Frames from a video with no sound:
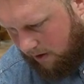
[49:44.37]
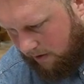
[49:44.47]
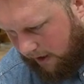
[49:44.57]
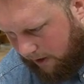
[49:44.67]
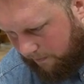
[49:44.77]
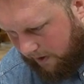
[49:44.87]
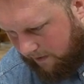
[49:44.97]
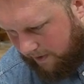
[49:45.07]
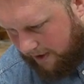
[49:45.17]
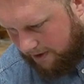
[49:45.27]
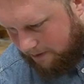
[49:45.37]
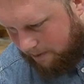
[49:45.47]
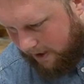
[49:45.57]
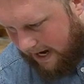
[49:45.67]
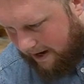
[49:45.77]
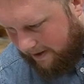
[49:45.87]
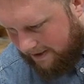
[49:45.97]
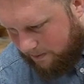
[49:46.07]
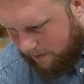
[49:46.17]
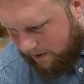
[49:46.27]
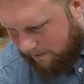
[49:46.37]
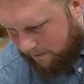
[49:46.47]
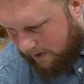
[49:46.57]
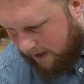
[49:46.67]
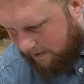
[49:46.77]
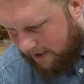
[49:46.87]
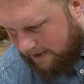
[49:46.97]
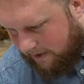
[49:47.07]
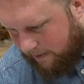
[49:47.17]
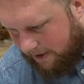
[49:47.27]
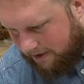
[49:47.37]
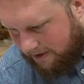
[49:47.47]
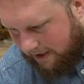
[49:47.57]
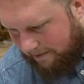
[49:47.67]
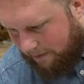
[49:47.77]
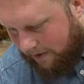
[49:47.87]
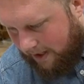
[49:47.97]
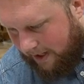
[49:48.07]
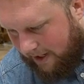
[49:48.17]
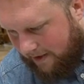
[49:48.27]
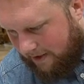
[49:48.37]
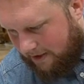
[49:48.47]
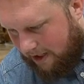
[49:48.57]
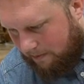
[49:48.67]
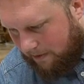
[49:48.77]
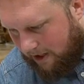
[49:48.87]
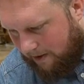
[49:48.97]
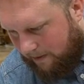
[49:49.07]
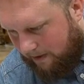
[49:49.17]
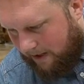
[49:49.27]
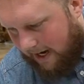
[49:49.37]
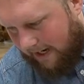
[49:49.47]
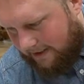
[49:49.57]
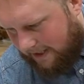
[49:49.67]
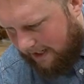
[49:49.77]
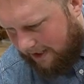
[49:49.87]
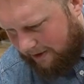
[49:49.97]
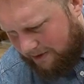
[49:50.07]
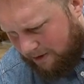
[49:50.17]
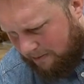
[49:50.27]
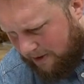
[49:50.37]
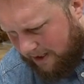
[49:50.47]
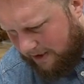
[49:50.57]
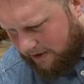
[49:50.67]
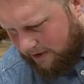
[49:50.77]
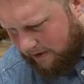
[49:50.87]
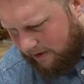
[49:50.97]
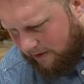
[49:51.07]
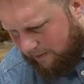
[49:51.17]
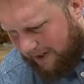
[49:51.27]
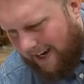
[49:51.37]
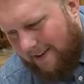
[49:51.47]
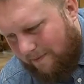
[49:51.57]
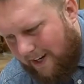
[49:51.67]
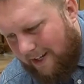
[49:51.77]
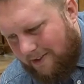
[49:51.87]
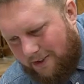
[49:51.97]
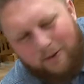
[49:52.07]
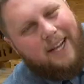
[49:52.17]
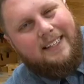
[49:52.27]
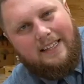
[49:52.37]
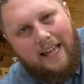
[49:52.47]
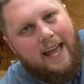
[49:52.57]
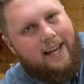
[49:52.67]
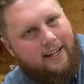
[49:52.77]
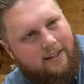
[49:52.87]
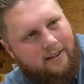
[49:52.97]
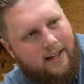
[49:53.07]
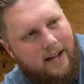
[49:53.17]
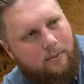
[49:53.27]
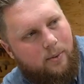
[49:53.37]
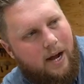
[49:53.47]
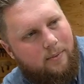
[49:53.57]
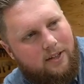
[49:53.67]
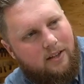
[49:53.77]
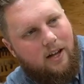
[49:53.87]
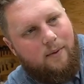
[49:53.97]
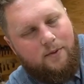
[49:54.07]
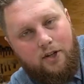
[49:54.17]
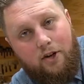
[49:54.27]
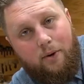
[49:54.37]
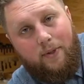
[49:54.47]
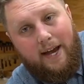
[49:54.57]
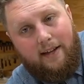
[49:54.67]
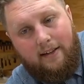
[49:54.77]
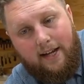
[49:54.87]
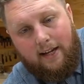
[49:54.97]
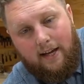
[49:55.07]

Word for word: Thank you for all the videos you put out. It's worth it for all of us. I watch your stuff more than any others. Keep them coming. Gosh, thank you so much. What kind of videos do you guys like? I, I would love to know that. Like,